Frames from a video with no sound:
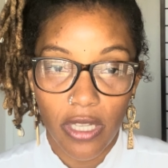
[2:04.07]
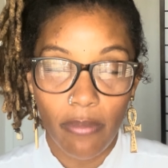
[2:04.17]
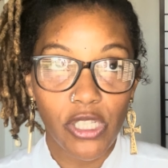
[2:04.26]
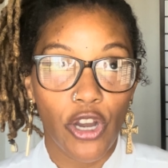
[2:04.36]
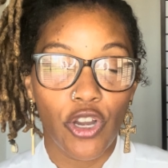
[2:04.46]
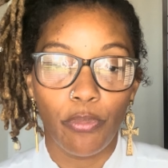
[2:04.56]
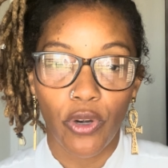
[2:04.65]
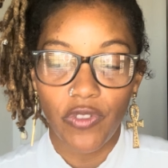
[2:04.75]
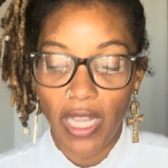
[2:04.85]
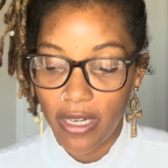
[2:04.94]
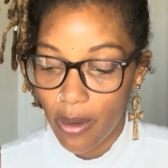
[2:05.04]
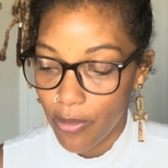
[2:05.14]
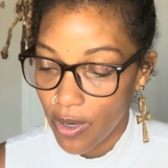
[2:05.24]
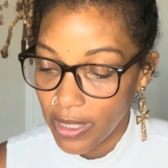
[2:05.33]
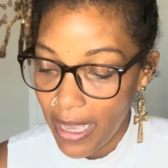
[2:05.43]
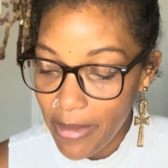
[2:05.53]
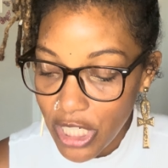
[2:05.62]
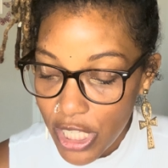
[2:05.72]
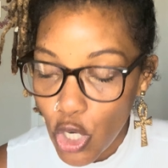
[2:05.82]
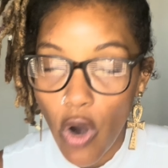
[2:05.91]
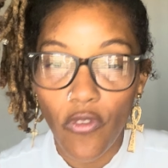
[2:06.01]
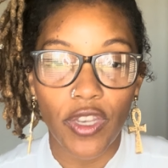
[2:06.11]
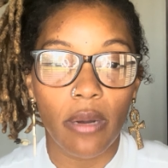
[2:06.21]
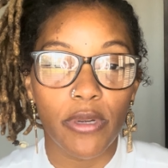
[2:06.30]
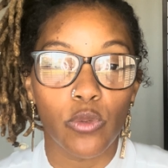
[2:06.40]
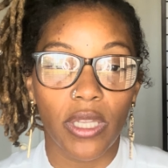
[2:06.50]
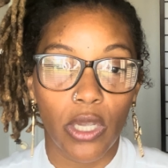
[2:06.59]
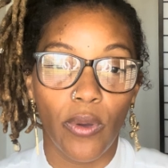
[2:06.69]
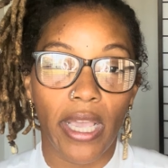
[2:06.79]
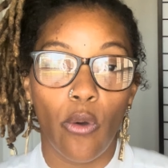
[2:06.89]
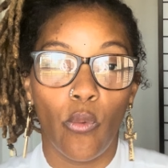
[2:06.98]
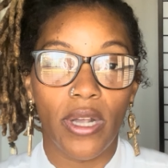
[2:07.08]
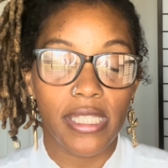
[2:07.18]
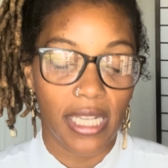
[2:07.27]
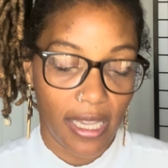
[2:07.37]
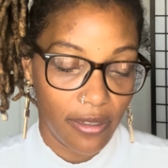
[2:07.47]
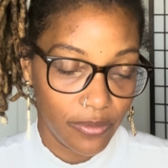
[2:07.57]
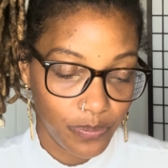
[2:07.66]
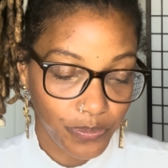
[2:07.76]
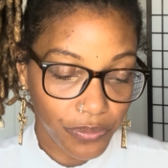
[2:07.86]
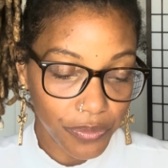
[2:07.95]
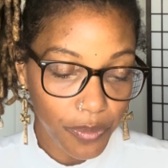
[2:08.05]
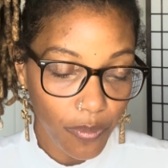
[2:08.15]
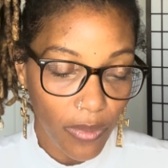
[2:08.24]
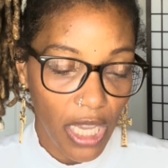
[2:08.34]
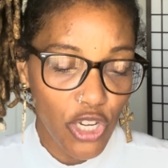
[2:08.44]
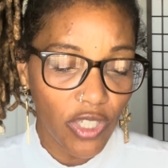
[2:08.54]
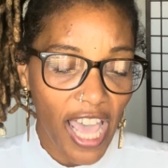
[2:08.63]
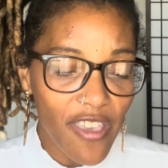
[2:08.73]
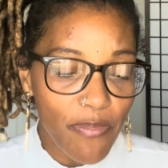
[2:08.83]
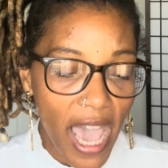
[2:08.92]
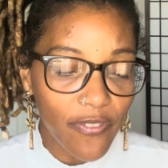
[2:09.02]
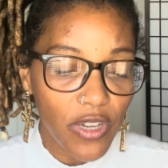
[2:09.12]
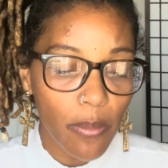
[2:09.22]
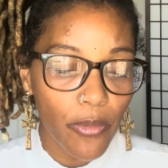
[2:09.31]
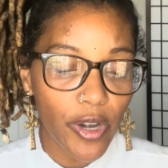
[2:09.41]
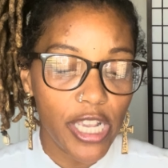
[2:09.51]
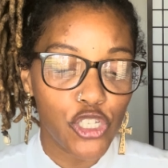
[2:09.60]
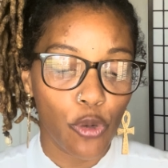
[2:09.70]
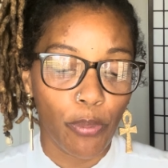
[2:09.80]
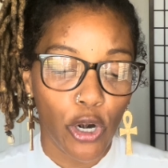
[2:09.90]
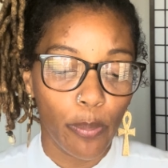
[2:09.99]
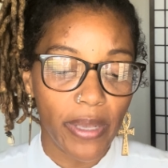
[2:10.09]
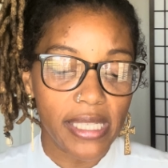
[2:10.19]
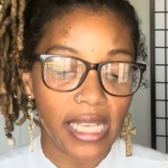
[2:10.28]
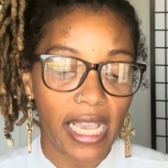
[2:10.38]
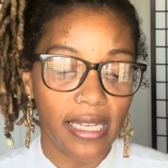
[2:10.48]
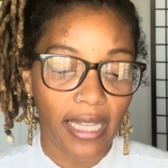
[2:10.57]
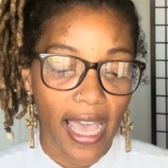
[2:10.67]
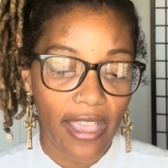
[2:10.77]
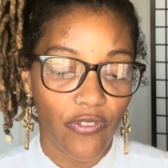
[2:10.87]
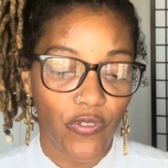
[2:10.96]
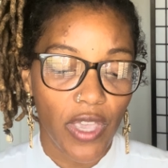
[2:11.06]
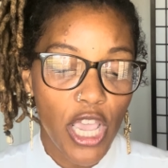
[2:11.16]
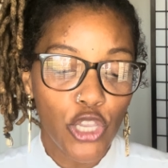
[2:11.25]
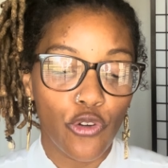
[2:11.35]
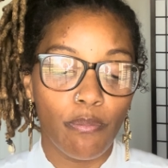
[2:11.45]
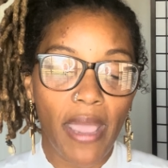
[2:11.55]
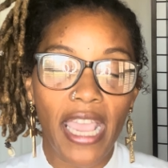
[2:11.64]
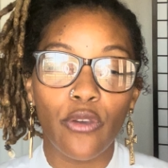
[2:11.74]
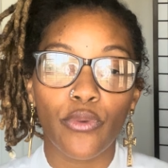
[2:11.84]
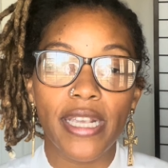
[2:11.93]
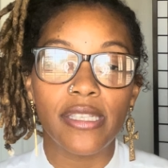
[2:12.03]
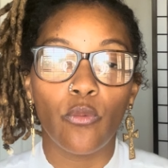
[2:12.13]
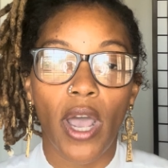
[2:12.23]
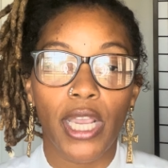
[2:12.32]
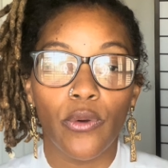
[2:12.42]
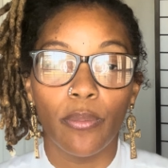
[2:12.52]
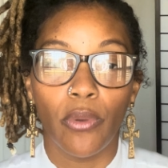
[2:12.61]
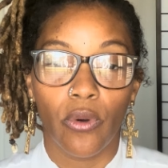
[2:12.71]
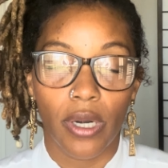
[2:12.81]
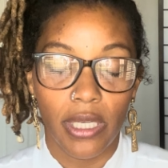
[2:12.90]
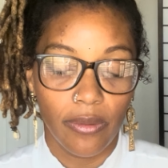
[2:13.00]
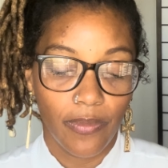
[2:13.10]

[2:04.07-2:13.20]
I'm sorry, your birth date number. Let me just go over the numbers really quick once again. Your life path number is your purpose in life, your main reason why you were born.